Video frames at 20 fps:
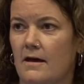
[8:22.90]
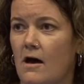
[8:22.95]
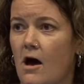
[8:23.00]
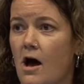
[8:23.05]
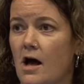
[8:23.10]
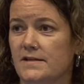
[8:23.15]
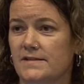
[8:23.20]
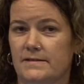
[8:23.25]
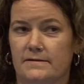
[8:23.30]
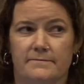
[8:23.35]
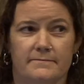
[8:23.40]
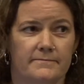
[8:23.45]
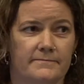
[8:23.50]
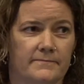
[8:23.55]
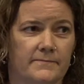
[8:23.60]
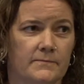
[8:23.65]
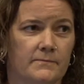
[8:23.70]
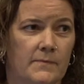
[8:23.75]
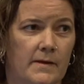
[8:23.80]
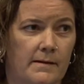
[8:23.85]
Awesome.
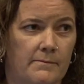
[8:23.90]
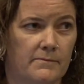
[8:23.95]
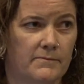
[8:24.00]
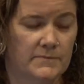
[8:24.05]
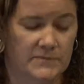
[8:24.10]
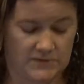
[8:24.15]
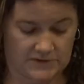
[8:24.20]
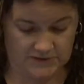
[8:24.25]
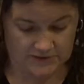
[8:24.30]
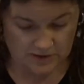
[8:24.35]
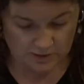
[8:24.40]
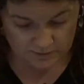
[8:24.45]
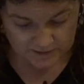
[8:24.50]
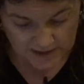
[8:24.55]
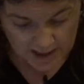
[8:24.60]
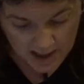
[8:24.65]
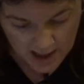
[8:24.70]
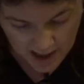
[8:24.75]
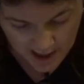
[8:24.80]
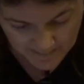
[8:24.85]
I'm stoked.
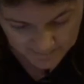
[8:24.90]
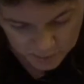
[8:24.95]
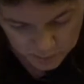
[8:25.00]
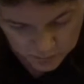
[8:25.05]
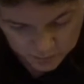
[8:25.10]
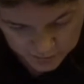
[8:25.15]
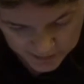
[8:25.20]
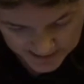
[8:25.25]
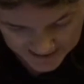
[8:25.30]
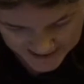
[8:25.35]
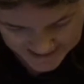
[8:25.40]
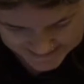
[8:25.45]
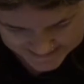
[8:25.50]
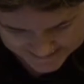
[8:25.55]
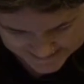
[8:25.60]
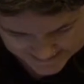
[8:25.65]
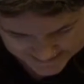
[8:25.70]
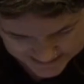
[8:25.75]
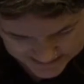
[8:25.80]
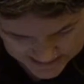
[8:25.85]

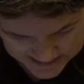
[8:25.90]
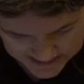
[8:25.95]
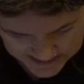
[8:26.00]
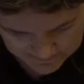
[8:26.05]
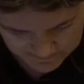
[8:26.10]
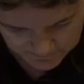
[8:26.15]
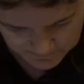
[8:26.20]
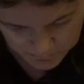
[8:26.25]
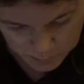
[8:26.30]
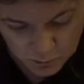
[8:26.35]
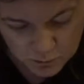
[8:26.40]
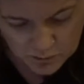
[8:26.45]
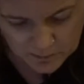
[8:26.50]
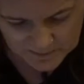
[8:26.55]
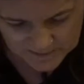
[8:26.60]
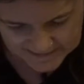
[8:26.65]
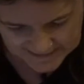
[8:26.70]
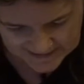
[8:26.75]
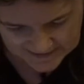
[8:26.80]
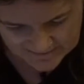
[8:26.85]
Google
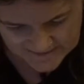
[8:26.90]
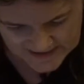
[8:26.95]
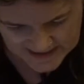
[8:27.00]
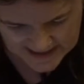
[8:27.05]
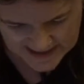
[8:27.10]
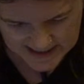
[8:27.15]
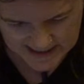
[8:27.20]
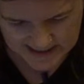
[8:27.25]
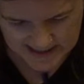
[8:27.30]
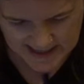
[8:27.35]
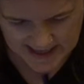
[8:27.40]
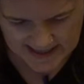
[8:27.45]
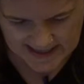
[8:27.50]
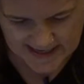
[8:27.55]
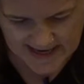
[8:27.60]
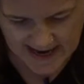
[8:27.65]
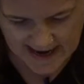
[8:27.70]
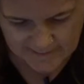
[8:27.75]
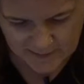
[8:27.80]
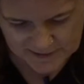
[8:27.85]
believes in and
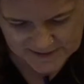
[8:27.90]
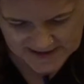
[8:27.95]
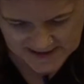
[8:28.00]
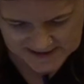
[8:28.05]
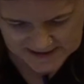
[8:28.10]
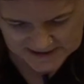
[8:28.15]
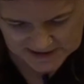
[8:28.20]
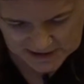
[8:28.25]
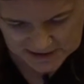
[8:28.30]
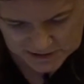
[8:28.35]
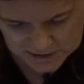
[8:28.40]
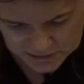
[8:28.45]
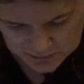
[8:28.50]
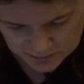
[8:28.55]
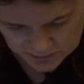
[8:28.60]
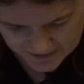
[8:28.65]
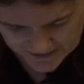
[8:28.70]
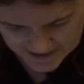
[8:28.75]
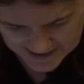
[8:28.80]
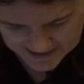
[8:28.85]
enables us to do
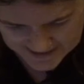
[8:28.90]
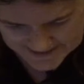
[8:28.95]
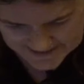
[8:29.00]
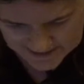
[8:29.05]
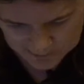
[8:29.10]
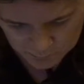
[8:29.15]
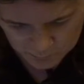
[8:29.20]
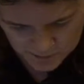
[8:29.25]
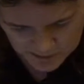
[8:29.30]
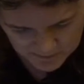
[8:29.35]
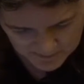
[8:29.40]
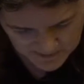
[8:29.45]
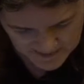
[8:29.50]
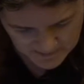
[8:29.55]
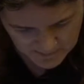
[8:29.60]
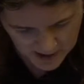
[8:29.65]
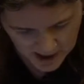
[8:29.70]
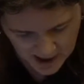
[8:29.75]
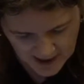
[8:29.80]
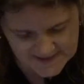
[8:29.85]
things that wouldn't
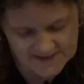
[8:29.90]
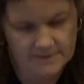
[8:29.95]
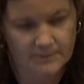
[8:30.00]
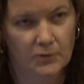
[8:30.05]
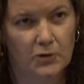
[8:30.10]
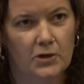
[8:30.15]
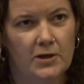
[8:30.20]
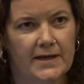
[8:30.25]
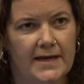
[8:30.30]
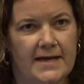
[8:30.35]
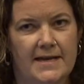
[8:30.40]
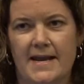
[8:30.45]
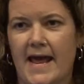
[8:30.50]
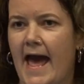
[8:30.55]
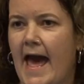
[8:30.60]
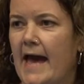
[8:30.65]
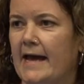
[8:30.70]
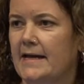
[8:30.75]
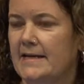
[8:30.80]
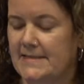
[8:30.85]
be possible in
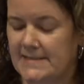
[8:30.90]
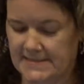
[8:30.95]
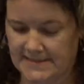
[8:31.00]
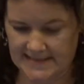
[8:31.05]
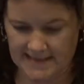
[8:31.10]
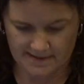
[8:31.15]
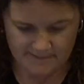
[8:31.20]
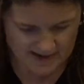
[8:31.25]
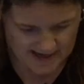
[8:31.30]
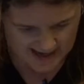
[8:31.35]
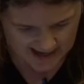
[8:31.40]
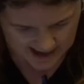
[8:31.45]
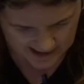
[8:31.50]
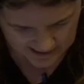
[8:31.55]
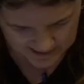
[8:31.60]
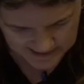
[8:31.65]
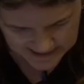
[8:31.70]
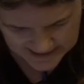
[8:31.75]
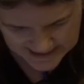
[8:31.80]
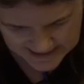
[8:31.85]
academia,
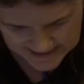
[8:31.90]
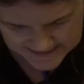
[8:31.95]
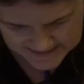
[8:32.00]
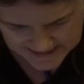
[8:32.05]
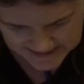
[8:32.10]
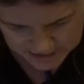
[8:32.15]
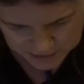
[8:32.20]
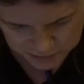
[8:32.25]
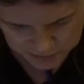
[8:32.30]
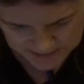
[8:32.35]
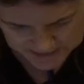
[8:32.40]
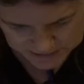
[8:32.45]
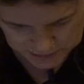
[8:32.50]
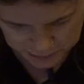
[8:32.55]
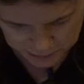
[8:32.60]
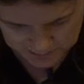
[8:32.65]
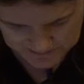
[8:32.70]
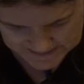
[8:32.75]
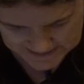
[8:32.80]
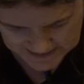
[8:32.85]
says Chris
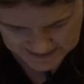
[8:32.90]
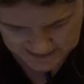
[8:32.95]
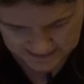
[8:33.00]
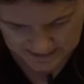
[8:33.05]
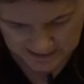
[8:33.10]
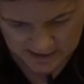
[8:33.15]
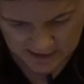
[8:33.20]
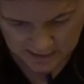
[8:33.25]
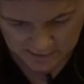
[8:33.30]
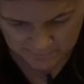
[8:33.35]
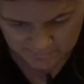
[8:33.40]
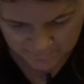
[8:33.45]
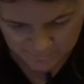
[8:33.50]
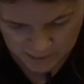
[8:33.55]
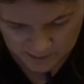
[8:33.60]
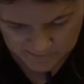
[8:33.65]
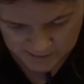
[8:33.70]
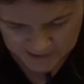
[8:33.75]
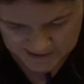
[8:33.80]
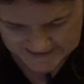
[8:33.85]
Urmson, a
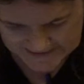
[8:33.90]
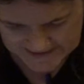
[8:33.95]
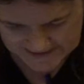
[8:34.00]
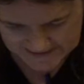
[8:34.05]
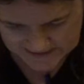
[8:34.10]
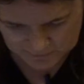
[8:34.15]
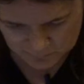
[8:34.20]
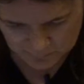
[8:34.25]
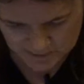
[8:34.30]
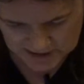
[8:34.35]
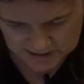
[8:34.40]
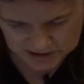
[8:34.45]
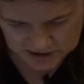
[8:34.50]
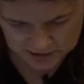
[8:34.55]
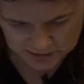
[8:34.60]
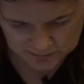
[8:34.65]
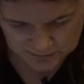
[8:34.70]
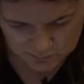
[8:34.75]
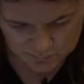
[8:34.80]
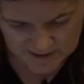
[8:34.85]
former assistant
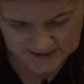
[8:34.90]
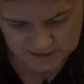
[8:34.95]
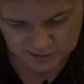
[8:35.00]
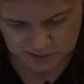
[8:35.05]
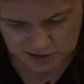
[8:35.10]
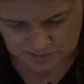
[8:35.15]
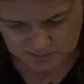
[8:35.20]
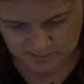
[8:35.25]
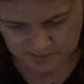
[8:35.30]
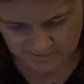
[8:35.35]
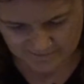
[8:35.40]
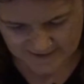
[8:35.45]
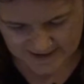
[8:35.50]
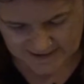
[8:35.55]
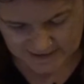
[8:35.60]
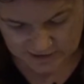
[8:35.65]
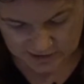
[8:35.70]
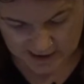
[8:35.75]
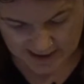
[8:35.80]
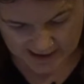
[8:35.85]
research
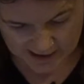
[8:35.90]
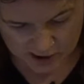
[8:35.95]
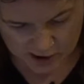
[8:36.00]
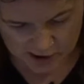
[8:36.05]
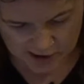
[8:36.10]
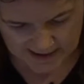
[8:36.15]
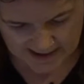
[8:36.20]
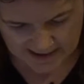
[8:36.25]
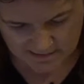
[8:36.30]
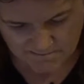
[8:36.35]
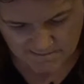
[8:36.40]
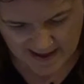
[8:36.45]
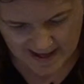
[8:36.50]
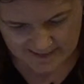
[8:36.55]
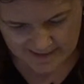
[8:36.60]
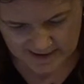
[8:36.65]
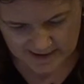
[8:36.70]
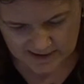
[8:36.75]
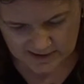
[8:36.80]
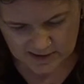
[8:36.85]
professor at Carnegie
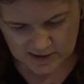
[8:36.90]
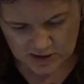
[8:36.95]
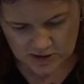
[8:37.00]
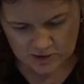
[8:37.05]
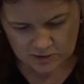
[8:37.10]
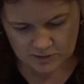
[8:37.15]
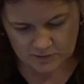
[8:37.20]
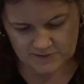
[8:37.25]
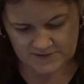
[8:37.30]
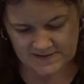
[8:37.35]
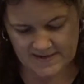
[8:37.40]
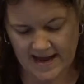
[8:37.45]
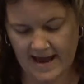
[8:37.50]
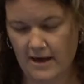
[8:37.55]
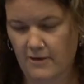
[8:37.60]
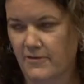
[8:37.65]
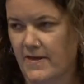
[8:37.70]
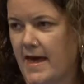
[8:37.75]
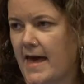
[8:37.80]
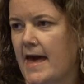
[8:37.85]
Mellon, who's
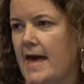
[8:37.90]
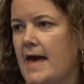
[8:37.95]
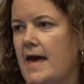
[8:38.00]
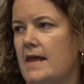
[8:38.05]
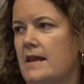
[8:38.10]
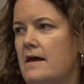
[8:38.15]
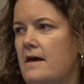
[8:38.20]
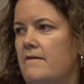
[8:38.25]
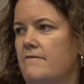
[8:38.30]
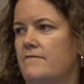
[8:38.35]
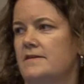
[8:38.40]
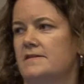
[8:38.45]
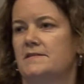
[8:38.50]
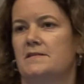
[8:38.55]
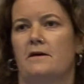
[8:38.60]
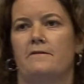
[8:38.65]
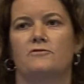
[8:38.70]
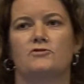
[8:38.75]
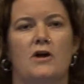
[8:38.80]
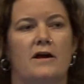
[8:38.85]
now the head of the
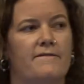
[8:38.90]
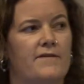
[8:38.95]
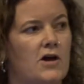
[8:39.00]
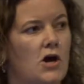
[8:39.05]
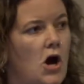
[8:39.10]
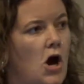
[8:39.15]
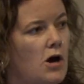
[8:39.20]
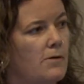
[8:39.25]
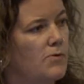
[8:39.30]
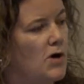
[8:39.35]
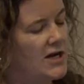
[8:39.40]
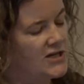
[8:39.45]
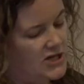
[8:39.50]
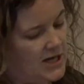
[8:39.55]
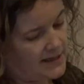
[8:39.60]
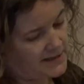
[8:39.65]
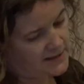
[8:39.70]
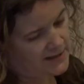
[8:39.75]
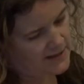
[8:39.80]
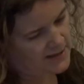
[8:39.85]
self-driving car
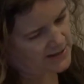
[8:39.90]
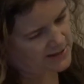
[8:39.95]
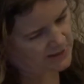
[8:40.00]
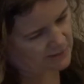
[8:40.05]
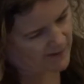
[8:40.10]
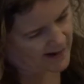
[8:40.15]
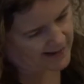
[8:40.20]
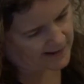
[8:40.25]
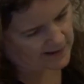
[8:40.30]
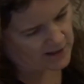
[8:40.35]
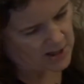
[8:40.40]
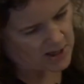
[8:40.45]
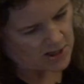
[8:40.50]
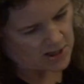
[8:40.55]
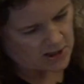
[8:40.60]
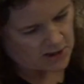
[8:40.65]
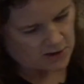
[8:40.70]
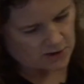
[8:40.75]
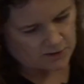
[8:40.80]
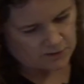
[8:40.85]
project, right?
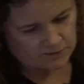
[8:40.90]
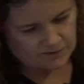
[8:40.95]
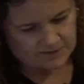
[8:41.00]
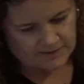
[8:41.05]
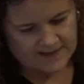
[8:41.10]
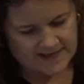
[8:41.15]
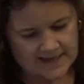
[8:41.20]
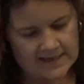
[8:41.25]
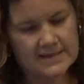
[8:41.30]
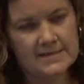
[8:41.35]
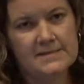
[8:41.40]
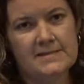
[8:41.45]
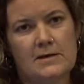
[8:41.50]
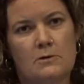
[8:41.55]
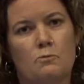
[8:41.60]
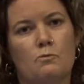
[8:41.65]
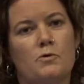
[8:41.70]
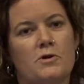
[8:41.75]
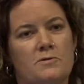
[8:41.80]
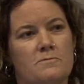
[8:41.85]
Things
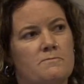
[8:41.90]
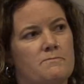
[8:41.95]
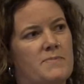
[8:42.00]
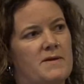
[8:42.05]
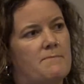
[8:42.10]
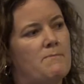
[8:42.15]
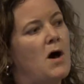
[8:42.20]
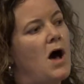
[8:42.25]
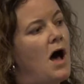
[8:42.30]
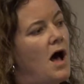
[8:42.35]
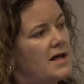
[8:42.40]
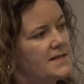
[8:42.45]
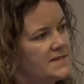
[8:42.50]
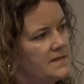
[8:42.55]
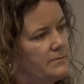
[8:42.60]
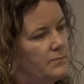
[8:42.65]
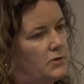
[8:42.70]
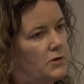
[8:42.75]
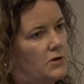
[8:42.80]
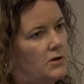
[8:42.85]
that wouldn't be
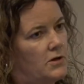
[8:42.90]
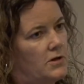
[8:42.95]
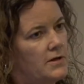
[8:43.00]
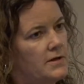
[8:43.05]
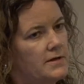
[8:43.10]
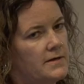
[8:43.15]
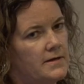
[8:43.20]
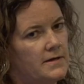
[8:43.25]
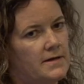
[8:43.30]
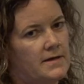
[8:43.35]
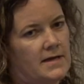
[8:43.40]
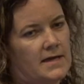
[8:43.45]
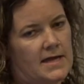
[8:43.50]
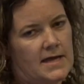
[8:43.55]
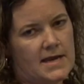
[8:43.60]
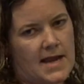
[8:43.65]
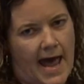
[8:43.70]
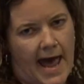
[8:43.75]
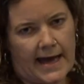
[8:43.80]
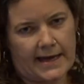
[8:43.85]
possible
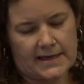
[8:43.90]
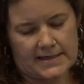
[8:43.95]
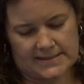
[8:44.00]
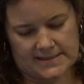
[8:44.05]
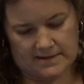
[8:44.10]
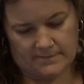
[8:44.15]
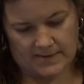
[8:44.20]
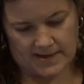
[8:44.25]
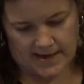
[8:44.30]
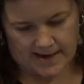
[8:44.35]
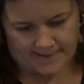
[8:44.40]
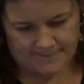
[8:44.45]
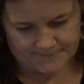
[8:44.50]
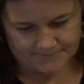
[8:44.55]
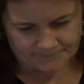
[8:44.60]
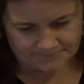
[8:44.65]
in academia.